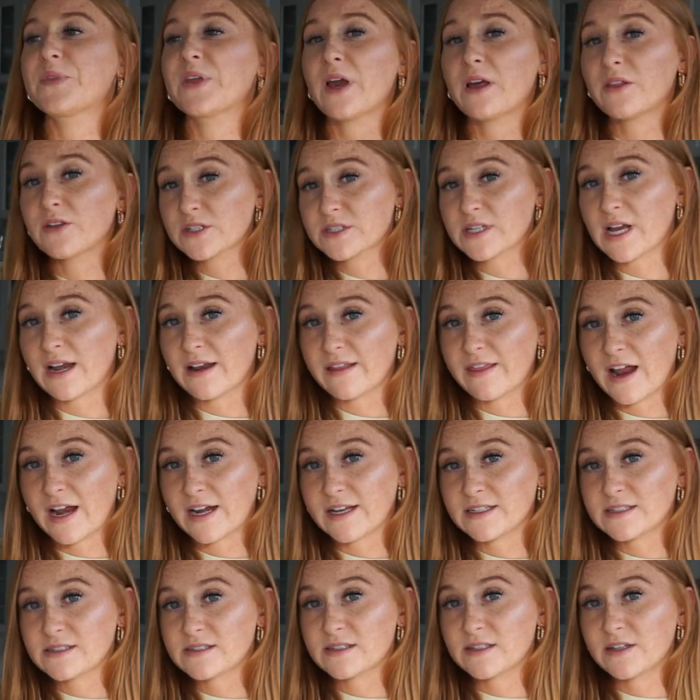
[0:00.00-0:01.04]
The other side of that
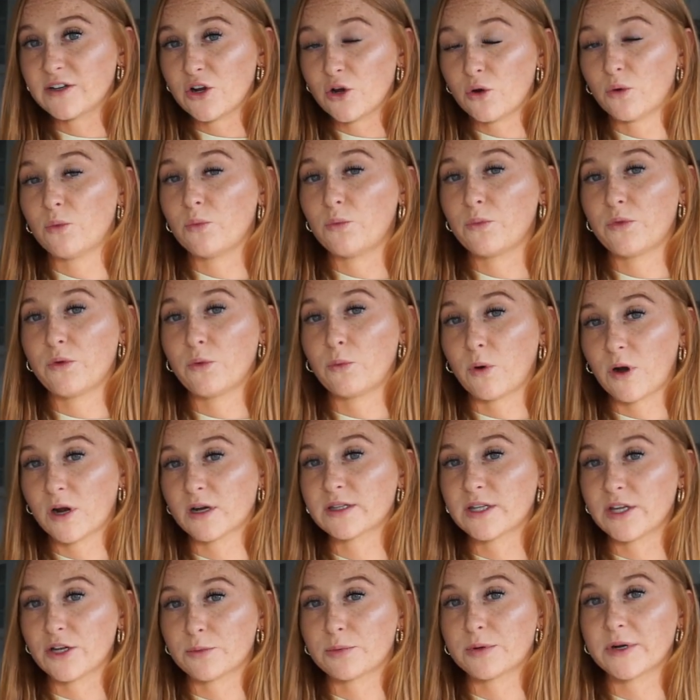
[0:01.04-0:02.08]
is, you know, the work
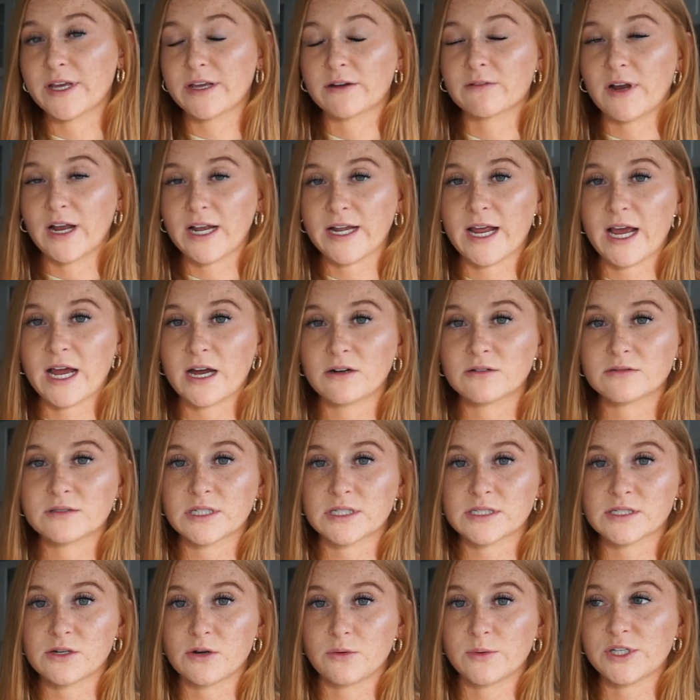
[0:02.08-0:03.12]
that you're putting in right now
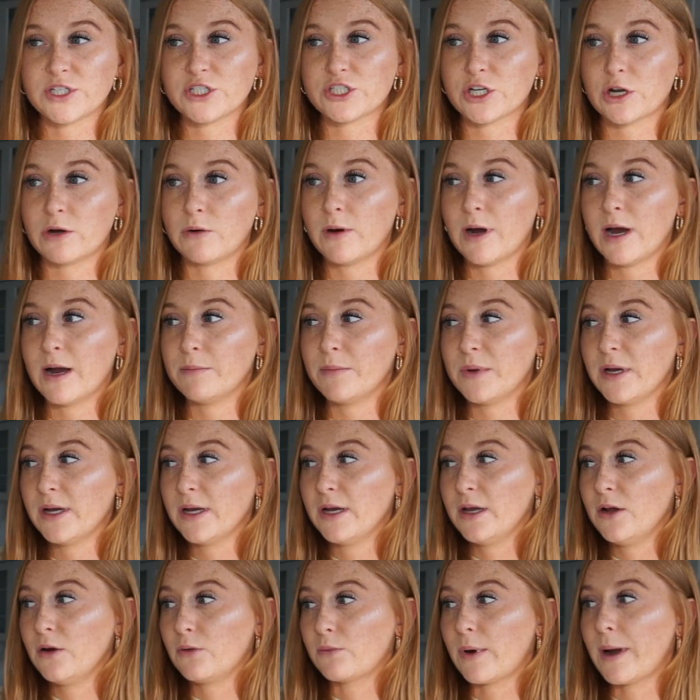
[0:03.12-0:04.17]
doesn't always show up
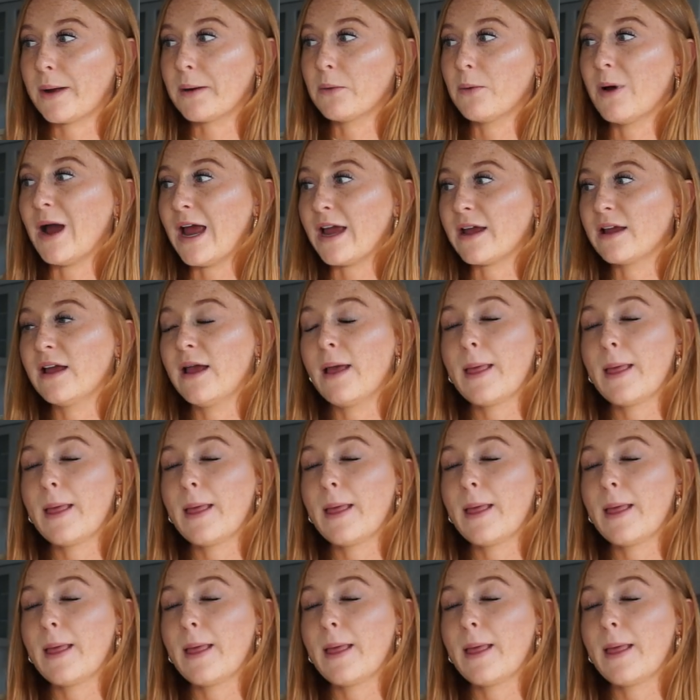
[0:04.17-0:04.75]
right away.